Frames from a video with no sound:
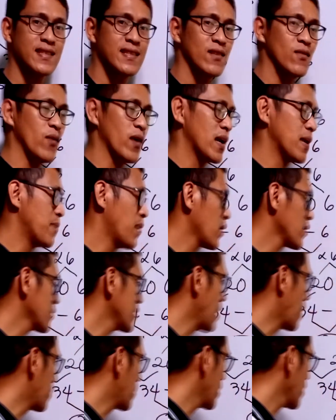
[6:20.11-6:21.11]
What about
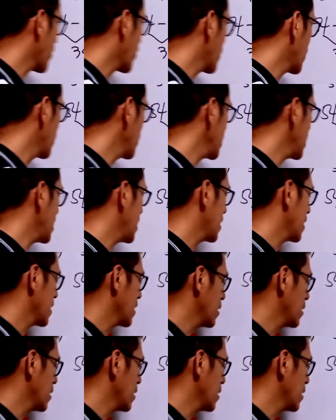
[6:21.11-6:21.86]
number 3?